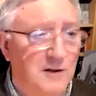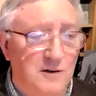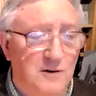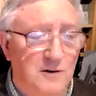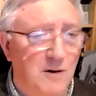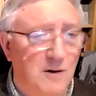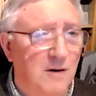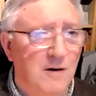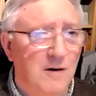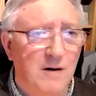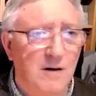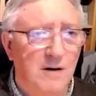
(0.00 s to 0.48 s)
It's
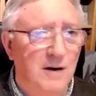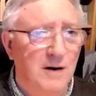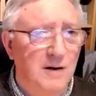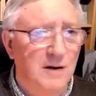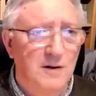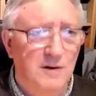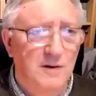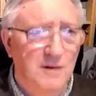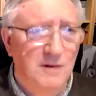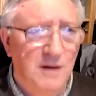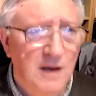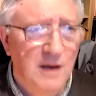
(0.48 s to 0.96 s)
not a
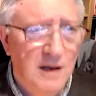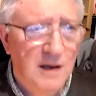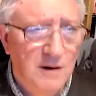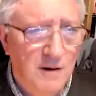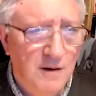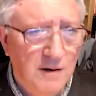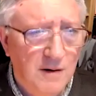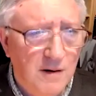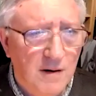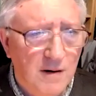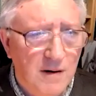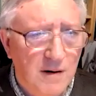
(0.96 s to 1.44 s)
religious,
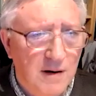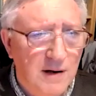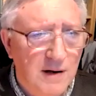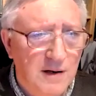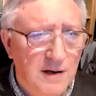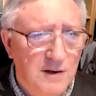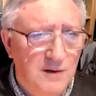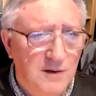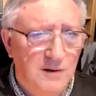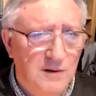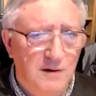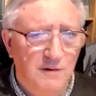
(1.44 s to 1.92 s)
not a
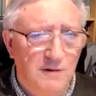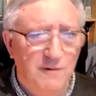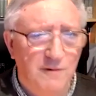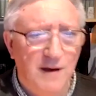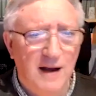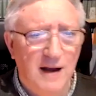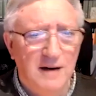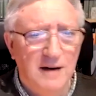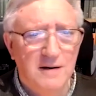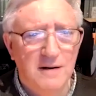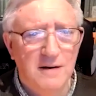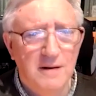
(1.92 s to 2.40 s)
religious
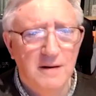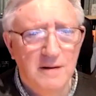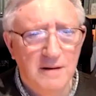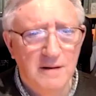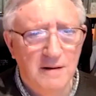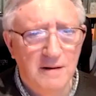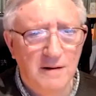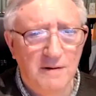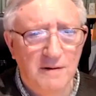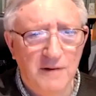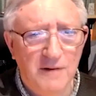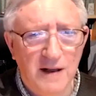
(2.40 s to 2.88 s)
effect,
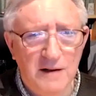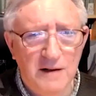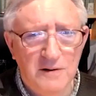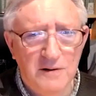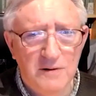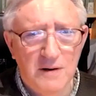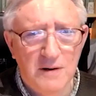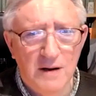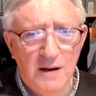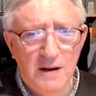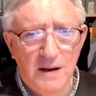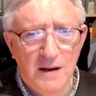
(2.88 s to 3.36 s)
offense.